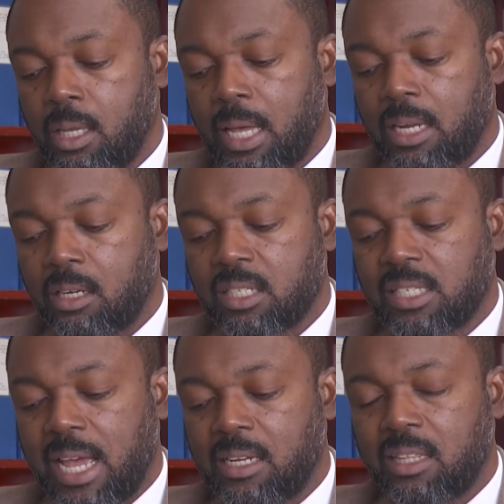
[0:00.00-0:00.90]
an
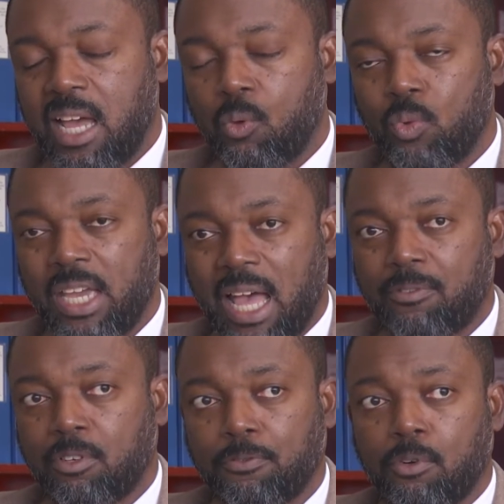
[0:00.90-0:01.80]
understanding that we
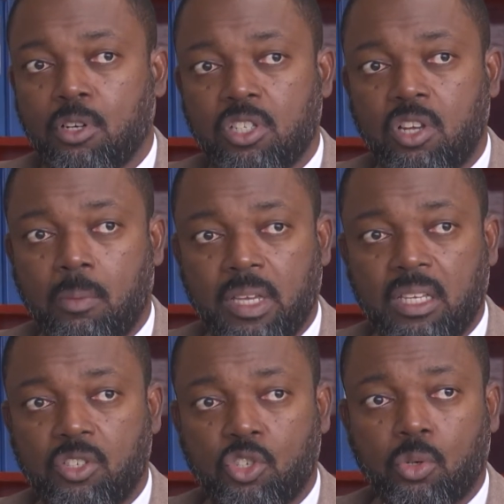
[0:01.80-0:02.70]
have to focus on
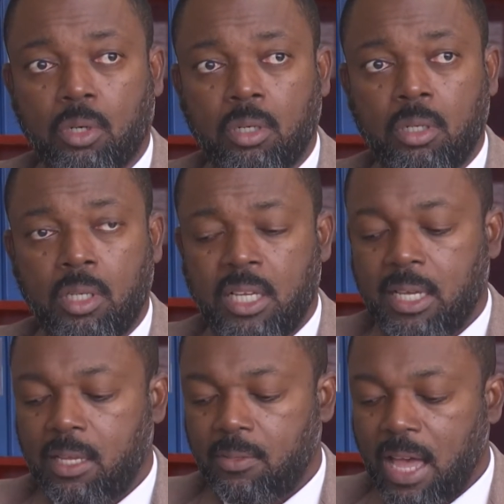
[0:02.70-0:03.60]
making sure
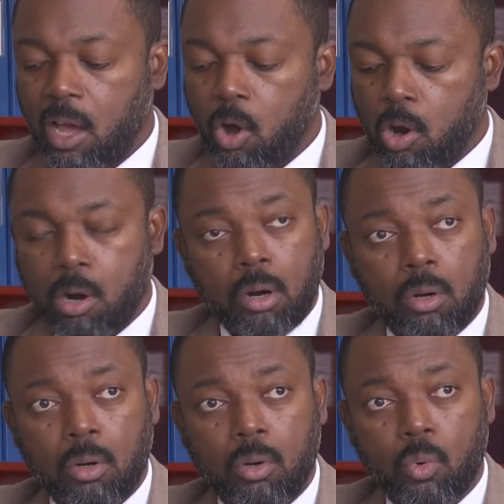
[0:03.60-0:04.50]
that our
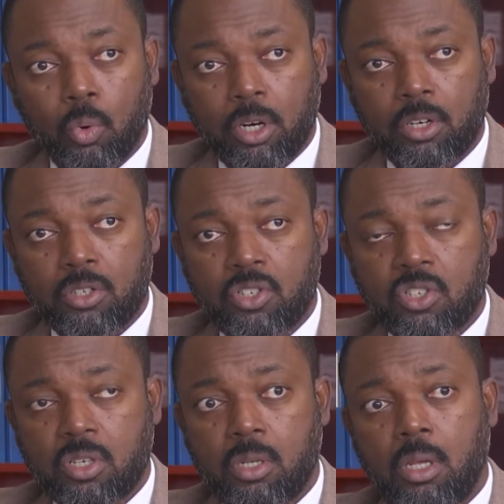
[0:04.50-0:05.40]

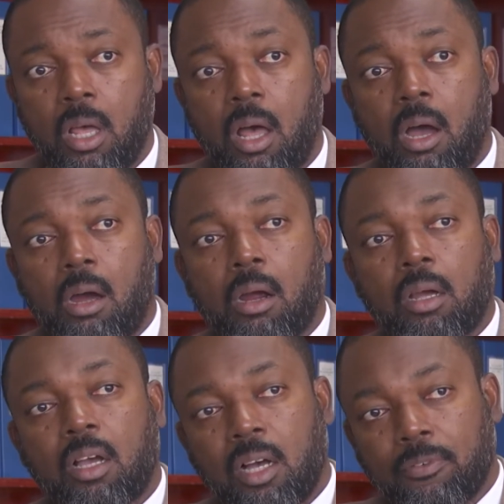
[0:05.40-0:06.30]
workers are
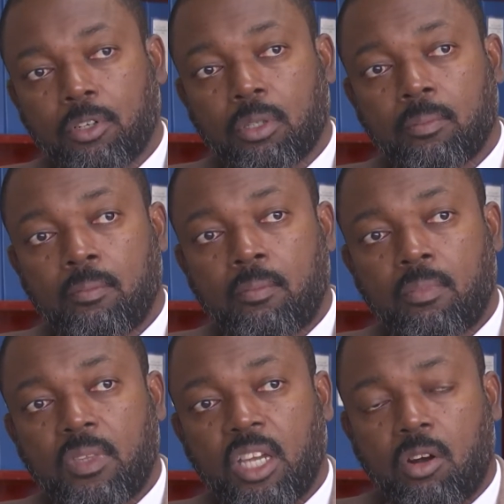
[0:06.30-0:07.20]
covered
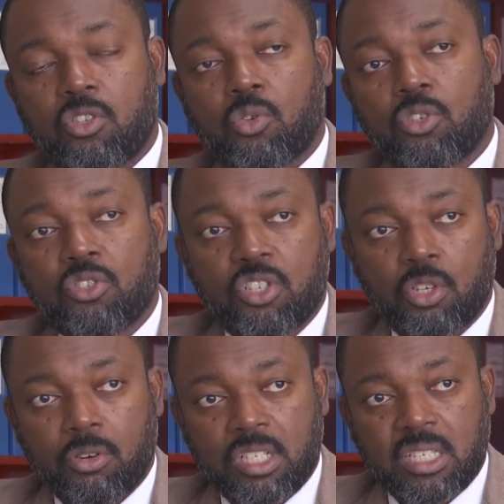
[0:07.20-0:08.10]
in our social
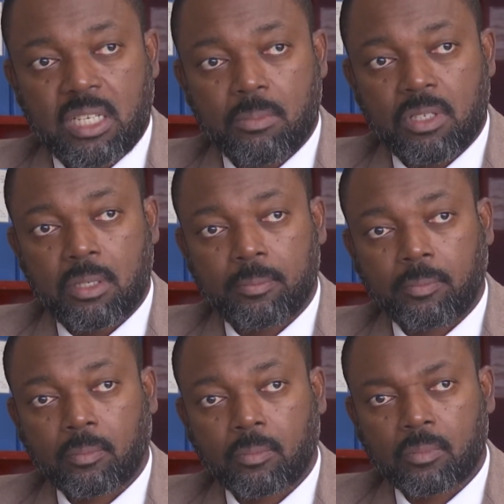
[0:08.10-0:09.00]
security schemes.
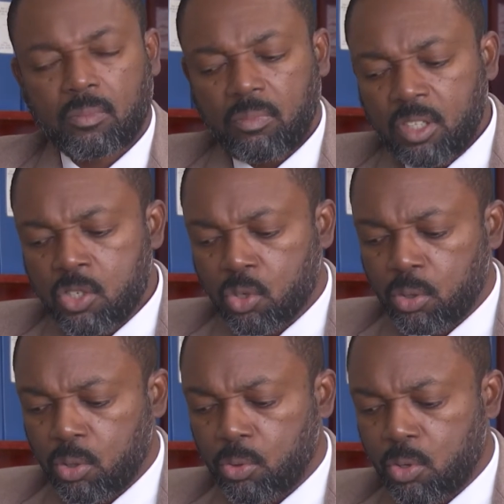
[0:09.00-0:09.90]
So
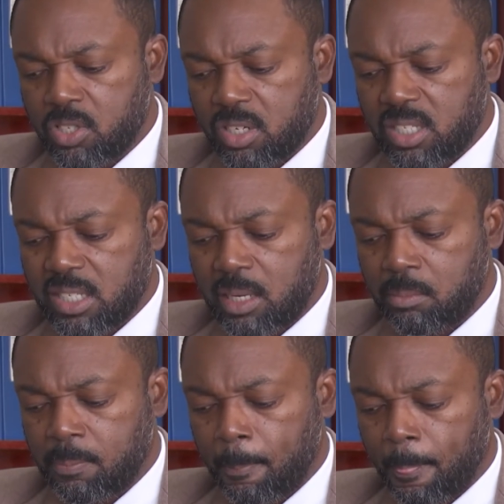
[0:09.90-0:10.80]
those are
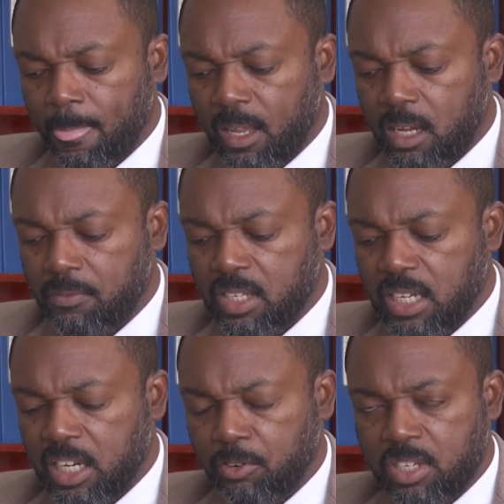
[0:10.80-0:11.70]
some of the
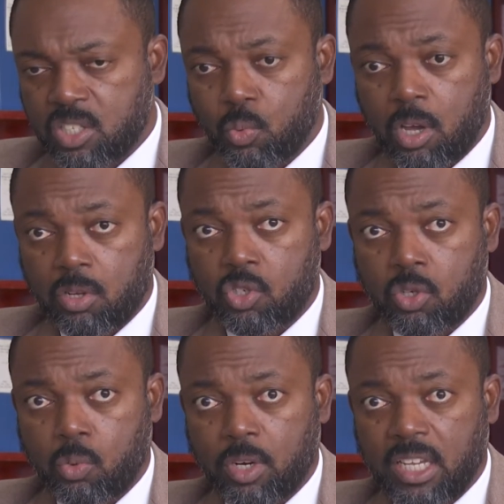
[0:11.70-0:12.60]
areas. We
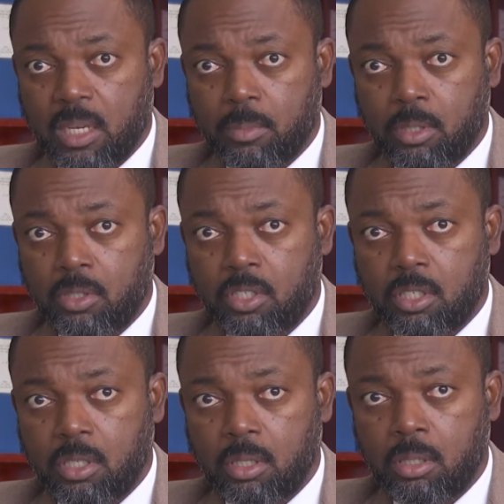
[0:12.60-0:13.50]
also were able
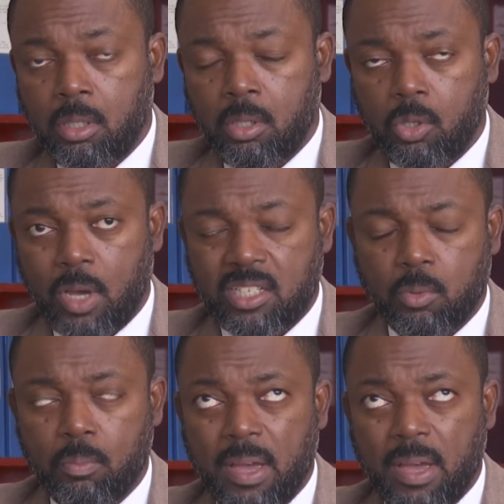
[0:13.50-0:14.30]
to, you asked about